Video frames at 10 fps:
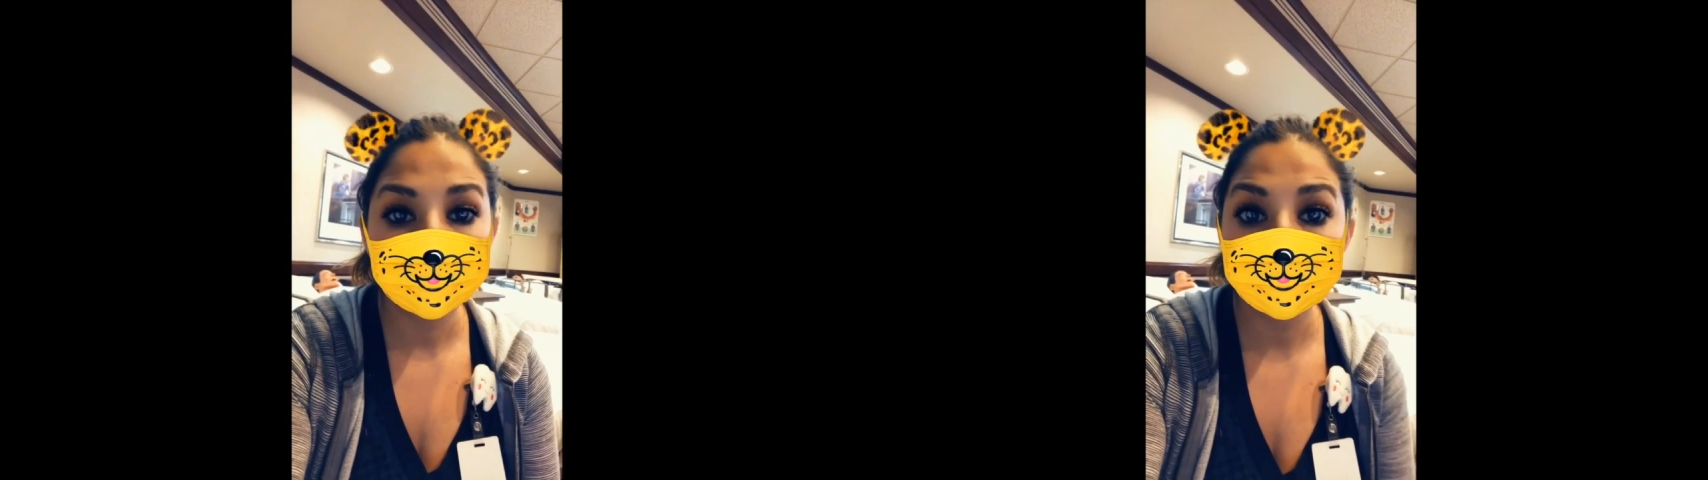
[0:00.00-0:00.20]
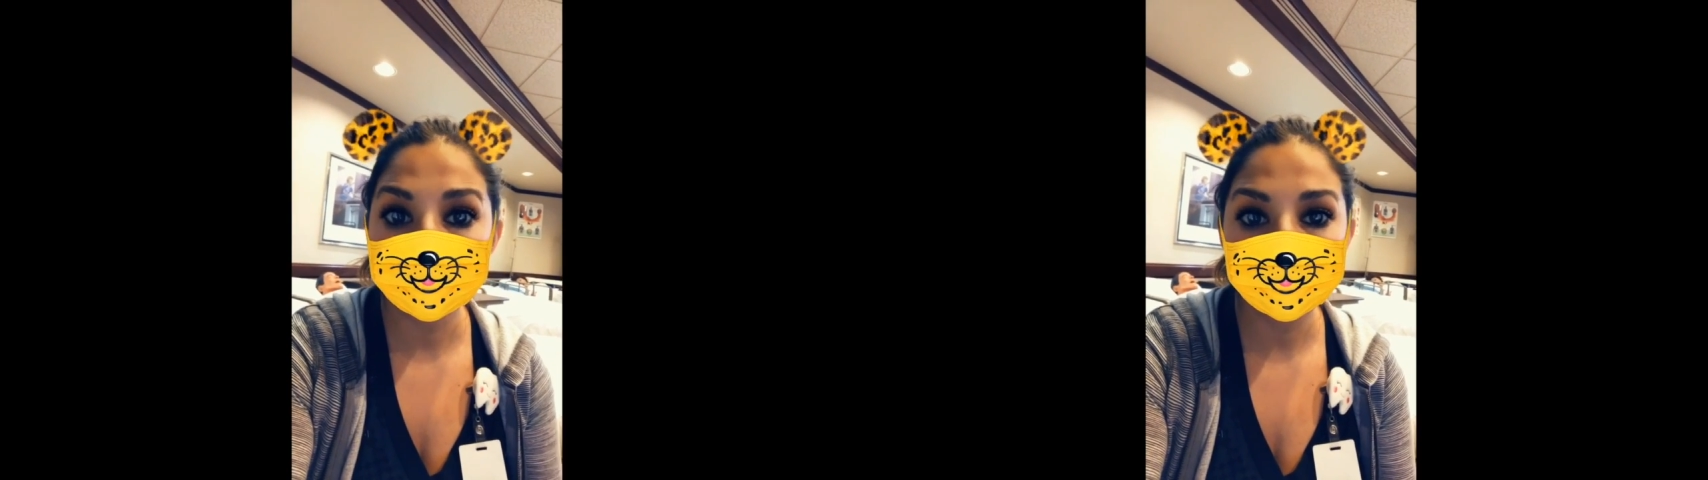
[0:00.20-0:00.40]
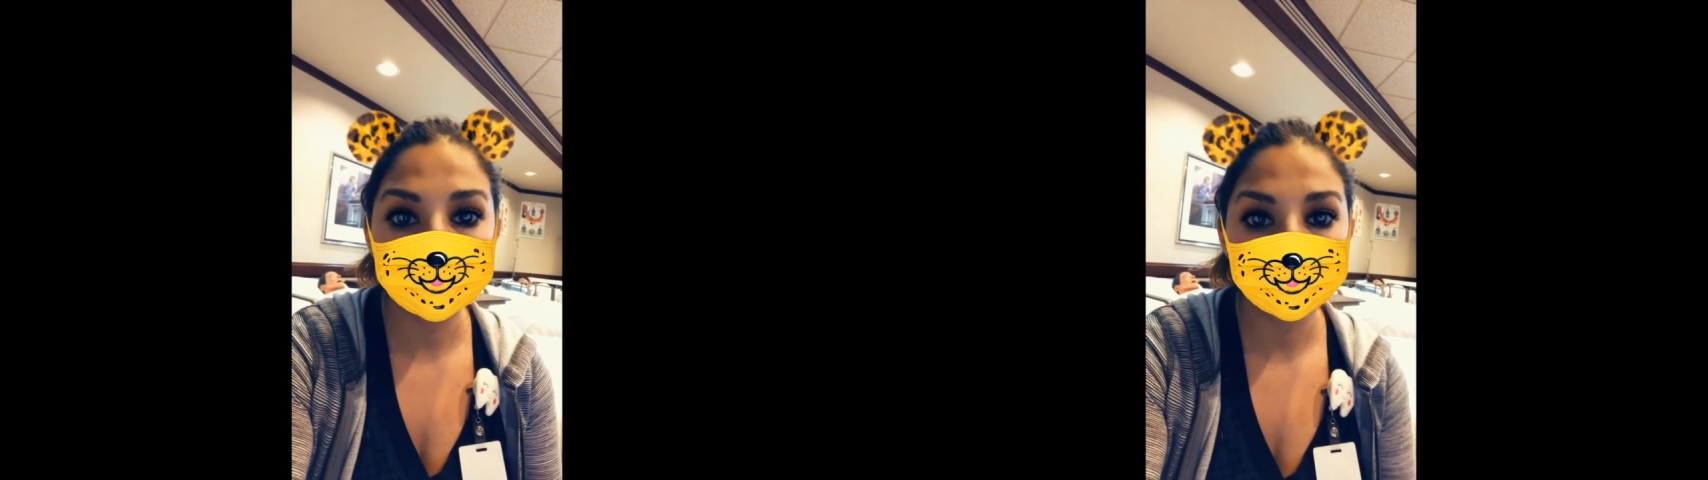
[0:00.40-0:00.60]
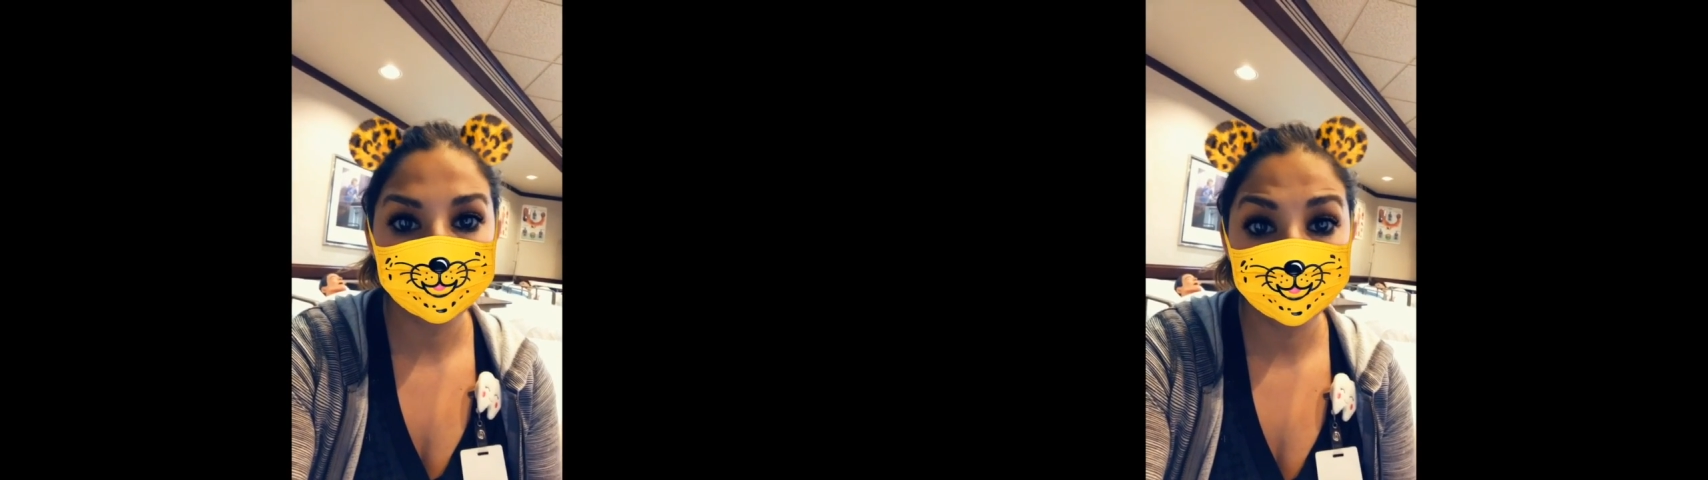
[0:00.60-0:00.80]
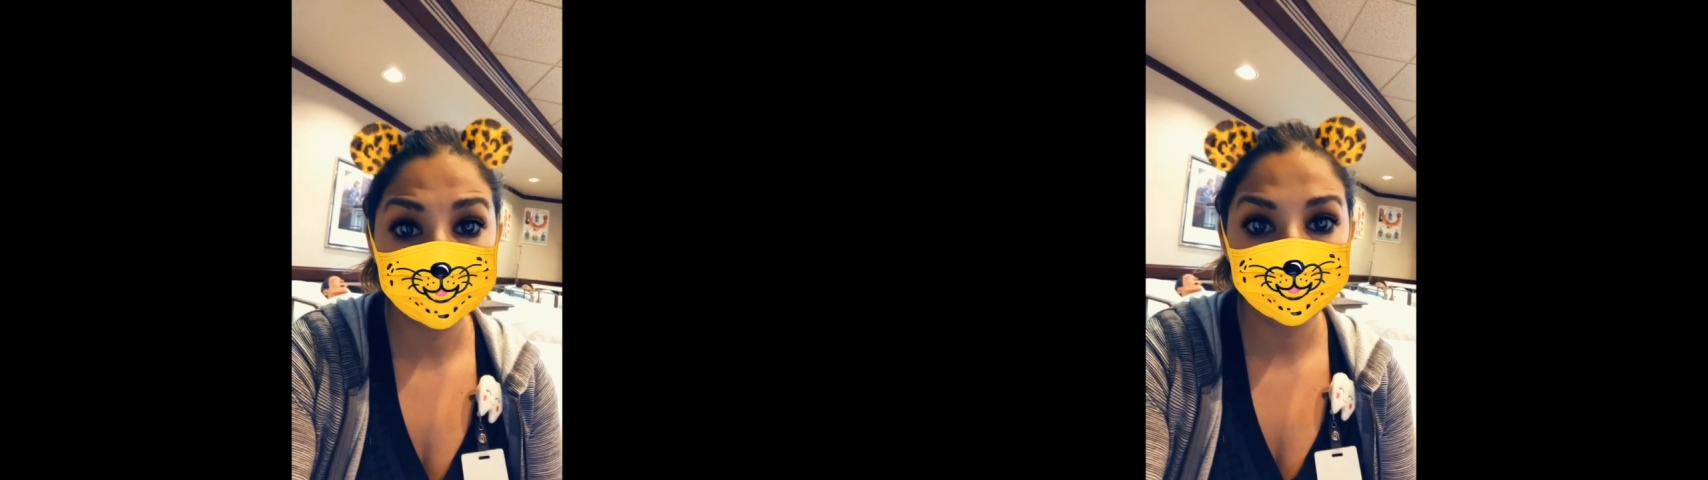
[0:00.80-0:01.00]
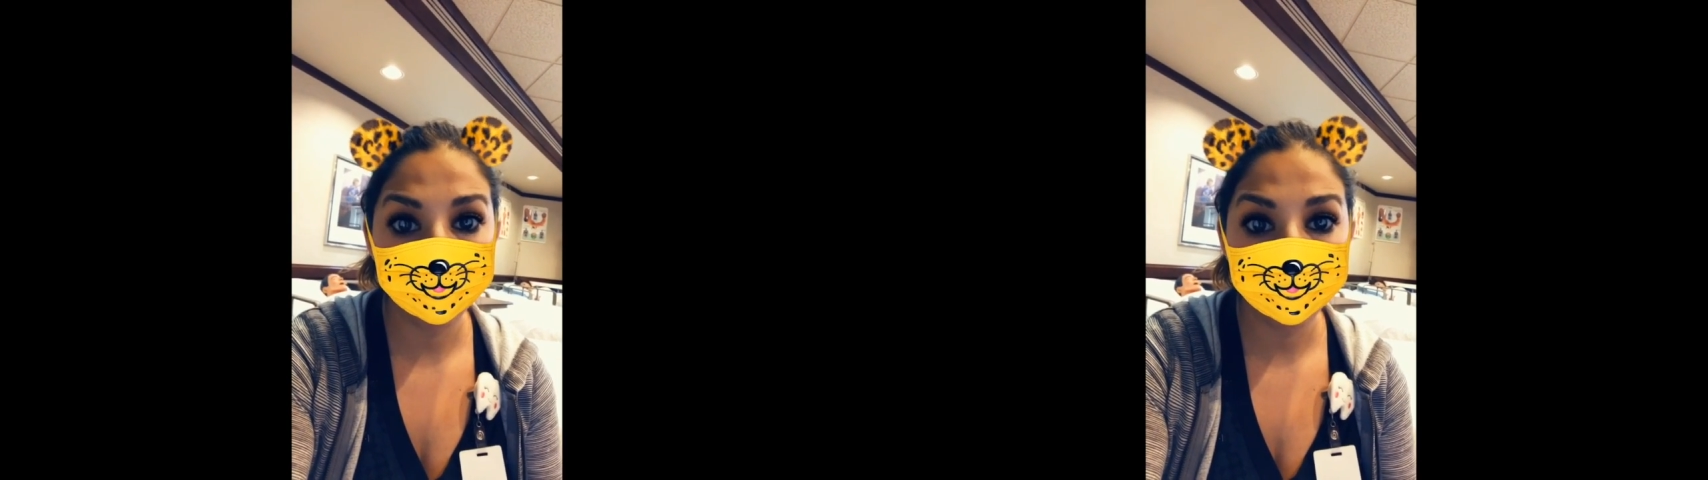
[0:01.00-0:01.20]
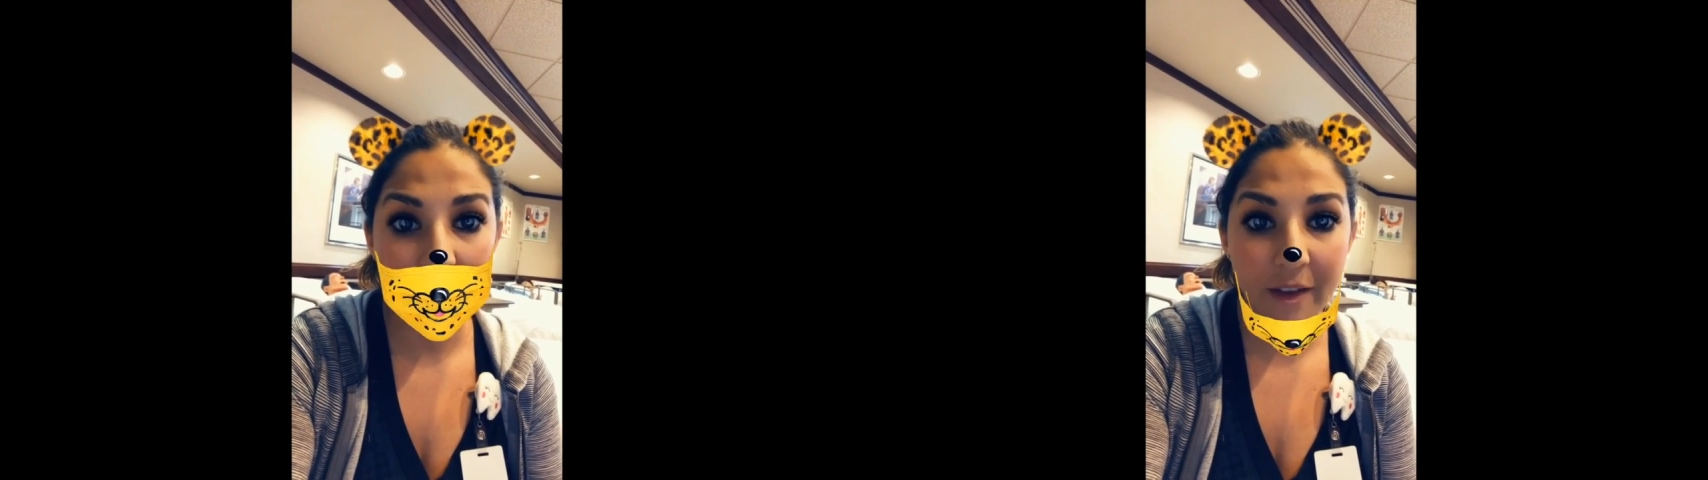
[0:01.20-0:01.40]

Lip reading: or a fever that doesn't go away